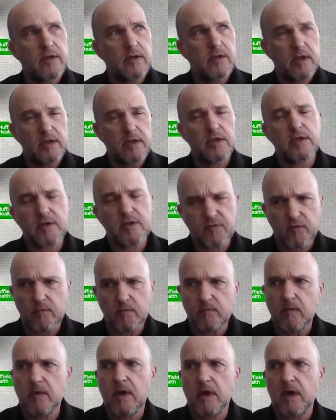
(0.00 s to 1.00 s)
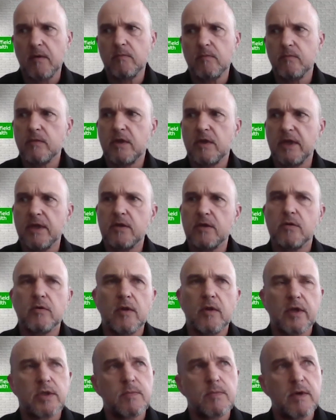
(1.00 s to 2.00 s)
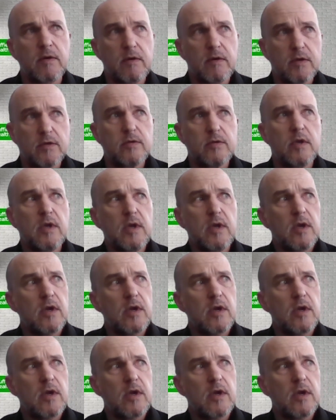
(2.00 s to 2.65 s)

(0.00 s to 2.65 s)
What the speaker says: and this is from clinical experience